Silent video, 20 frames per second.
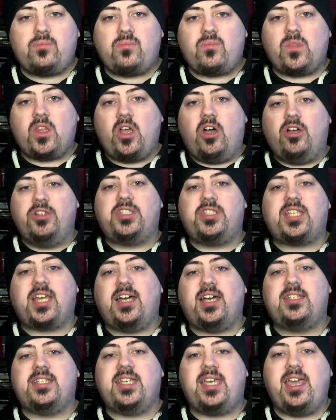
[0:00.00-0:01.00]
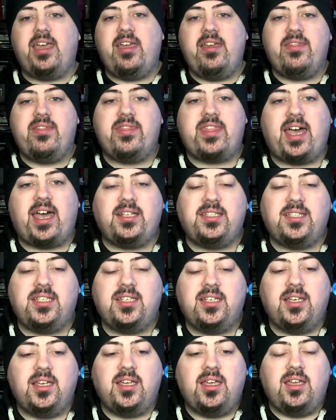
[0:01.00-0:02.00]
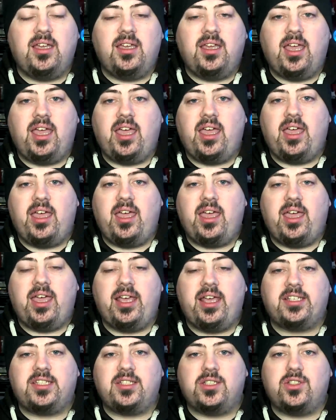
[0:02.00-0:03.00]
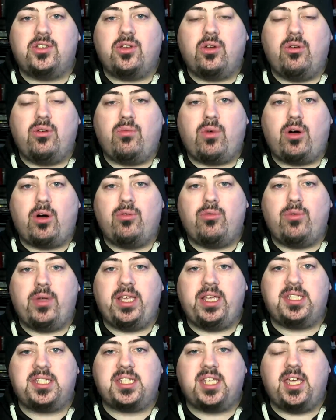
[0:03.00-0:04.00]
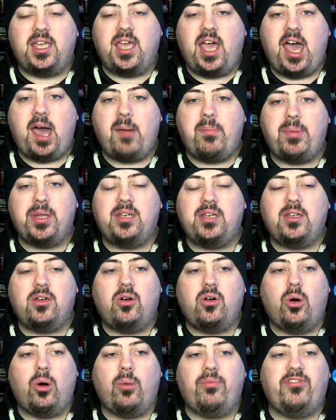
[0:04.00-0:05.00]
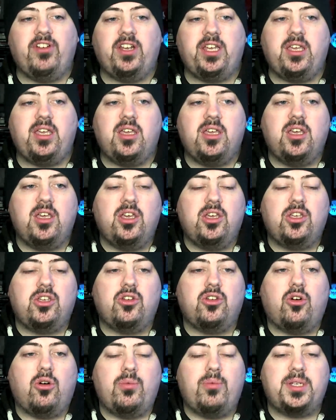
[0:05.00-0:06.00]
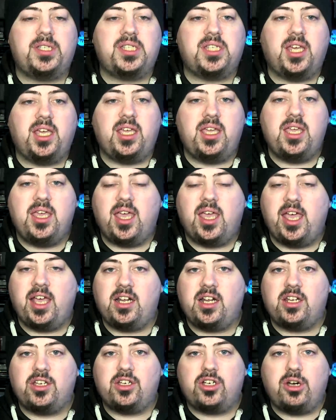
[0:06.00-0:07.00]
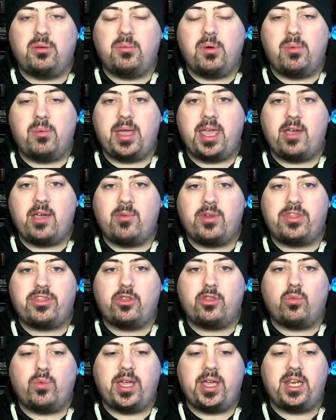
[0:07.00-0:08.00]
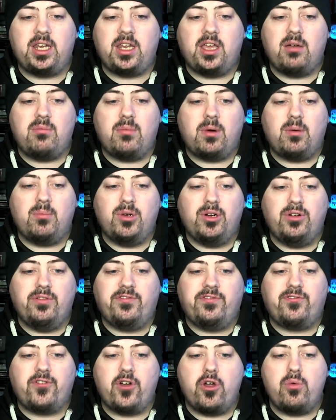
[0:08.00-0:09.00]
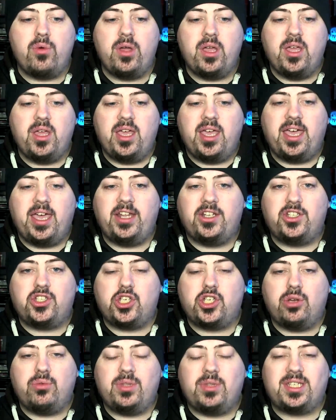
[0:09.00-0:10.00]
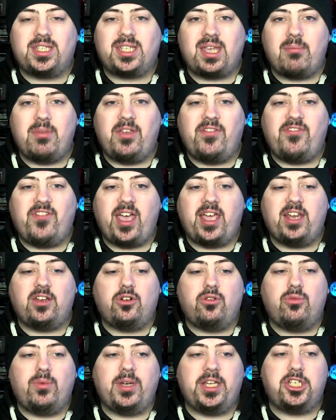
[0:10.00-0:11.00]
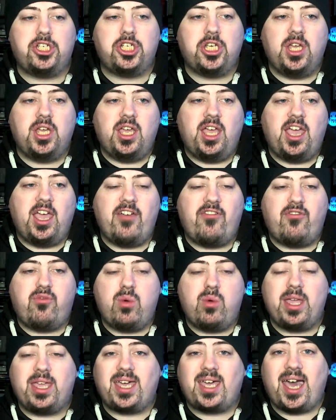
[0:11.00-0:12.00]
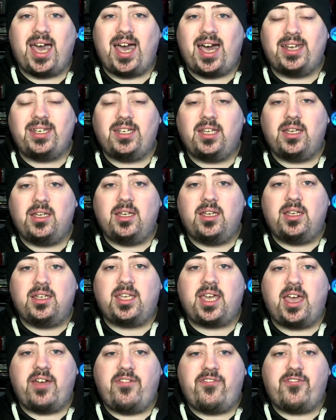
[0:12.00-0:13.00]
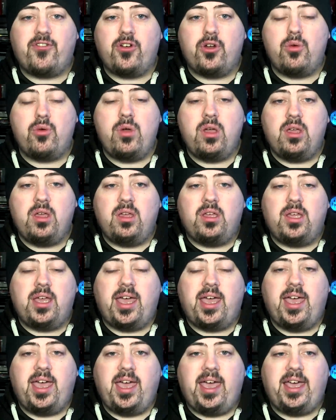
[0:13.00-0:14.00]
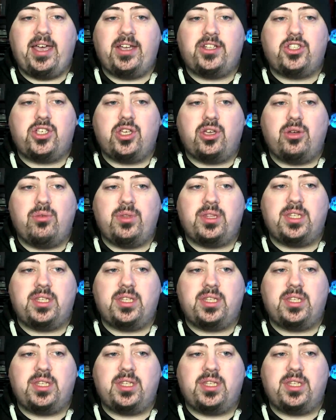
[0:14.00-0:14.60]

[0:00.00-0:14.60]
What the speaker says: on Saturday, that isn't what we see happen. Hopefully, we see England come away with the win and we'll move through into the semi-final, which, if we can get through to the